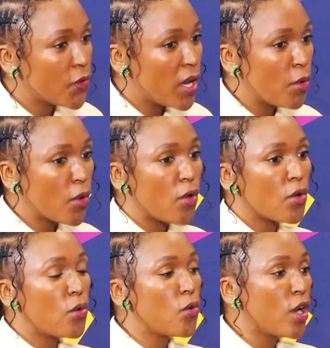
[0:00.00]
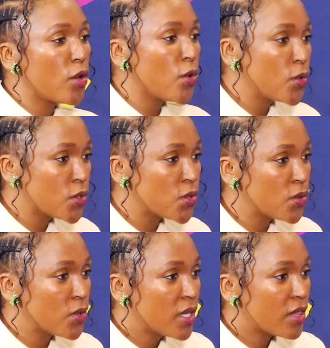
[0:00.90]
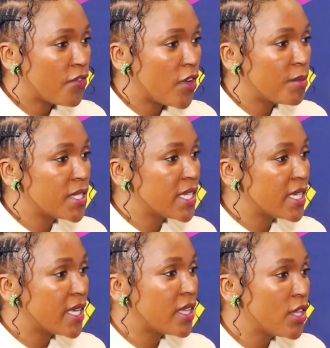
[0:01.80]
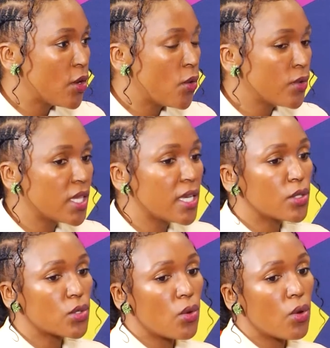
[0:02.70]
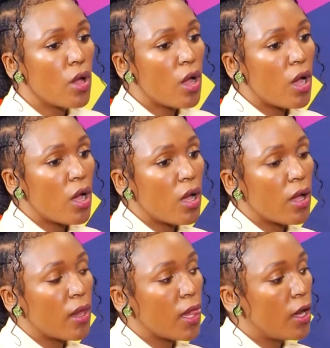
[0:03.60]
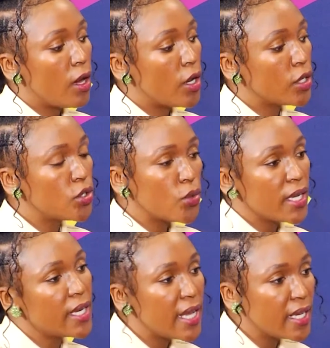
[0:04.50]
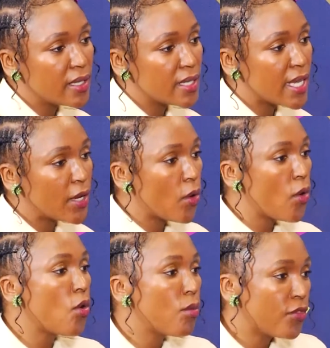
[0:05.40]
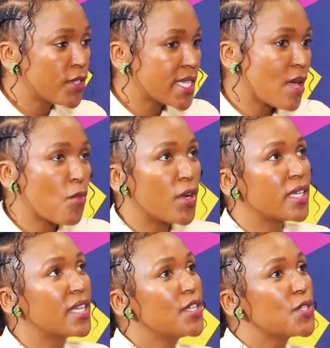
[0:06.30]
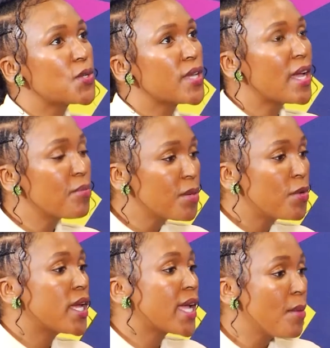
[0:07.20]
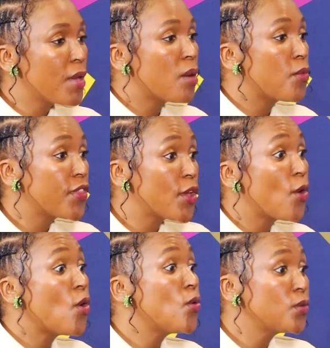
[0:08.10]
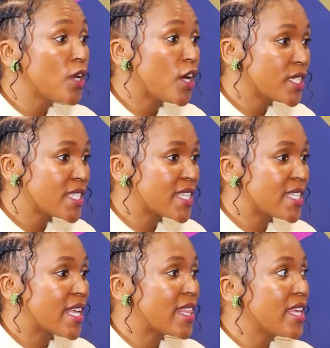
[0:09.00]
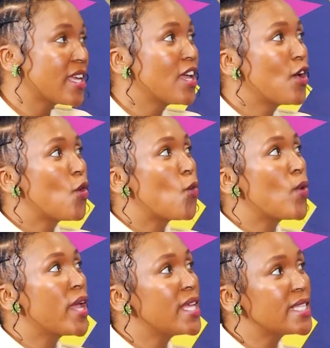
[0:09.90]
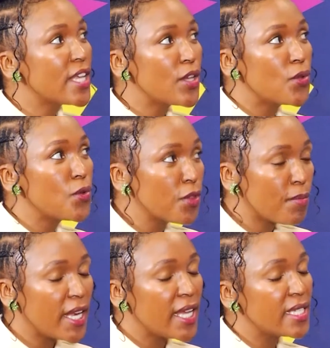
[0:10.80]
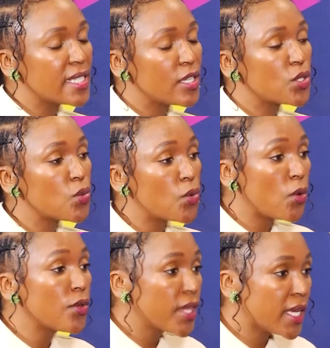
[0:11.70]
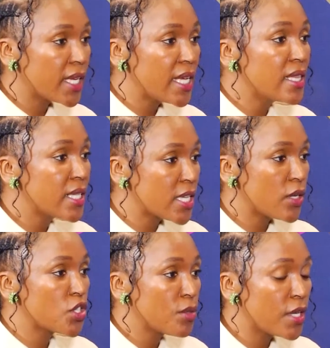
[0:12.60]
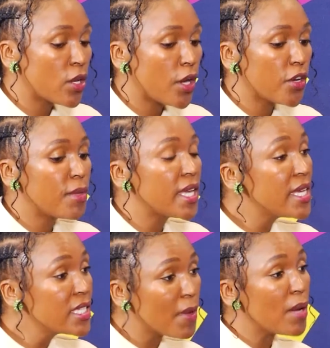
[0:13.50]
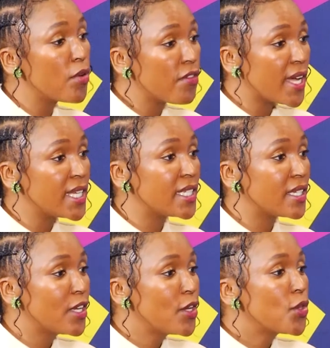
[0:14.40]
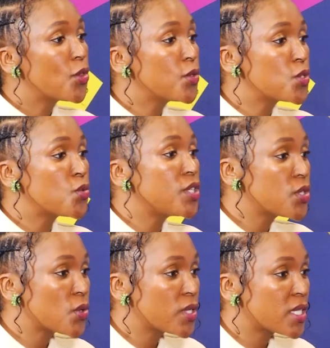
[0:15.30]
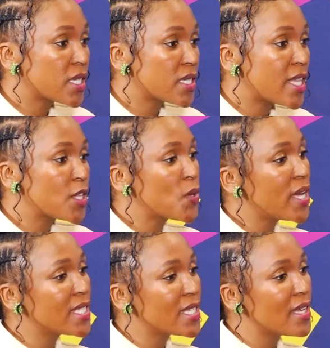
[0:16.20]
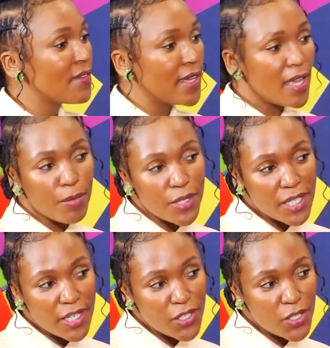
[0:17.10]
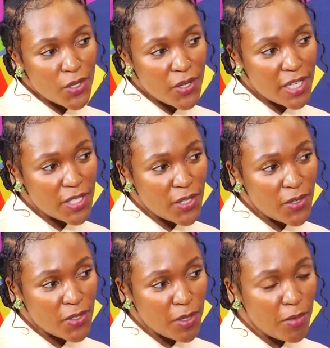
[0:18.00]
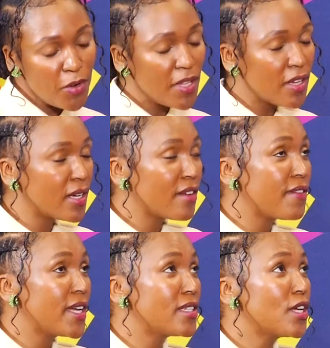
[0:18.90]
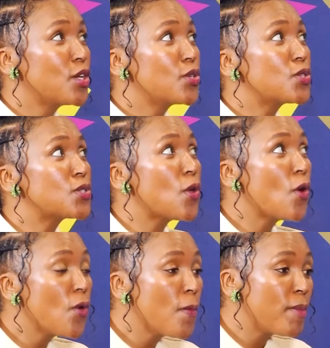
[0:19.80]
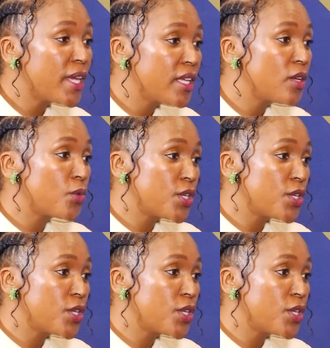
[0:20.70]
for abogogo who can't go to the pharmacy and get their own things, or are doing nails at home for someone. So young people are coming up with their own answers, and I think where SA Youth plays its role then in the township economy is by providing those resources. That's why I say if a young person can just go on sayouth.mobi, they're going to find so many